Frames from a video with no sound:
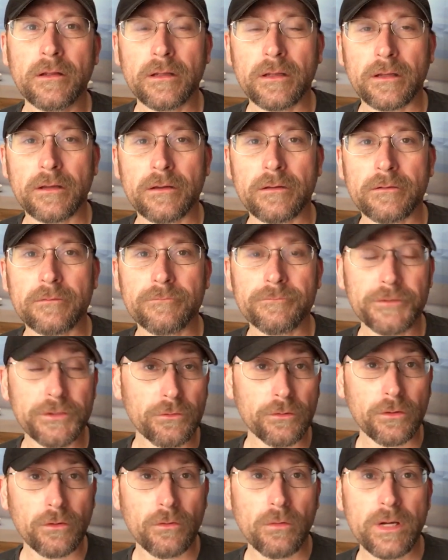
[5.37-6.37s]
a
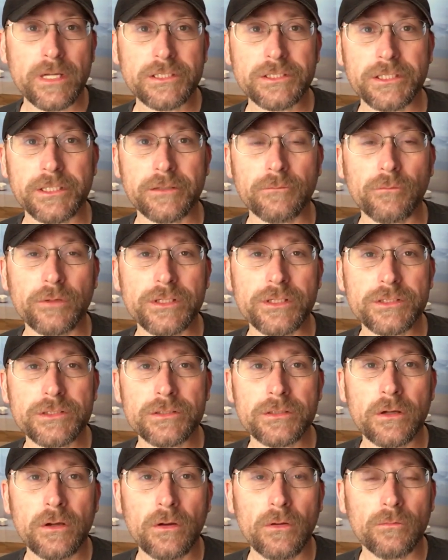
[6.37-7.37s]
viewer question which
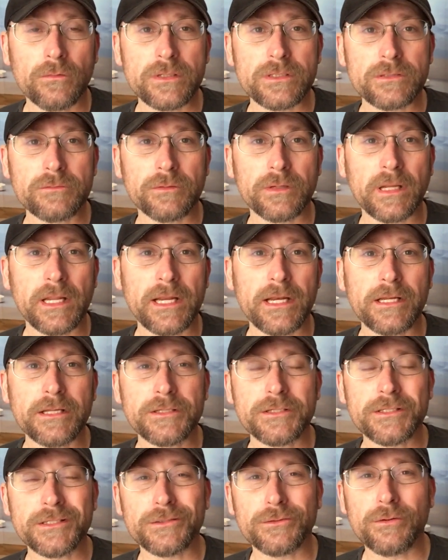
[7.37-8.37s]
was relating
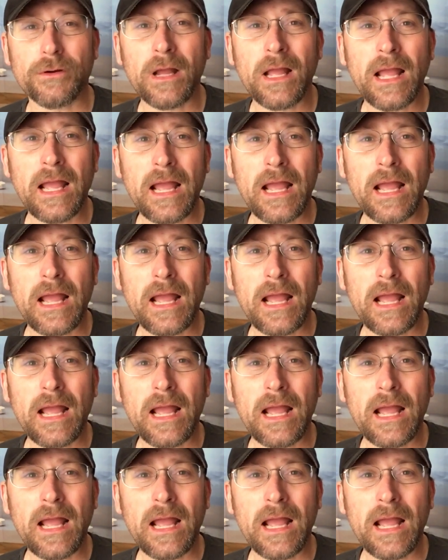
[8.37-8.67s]
to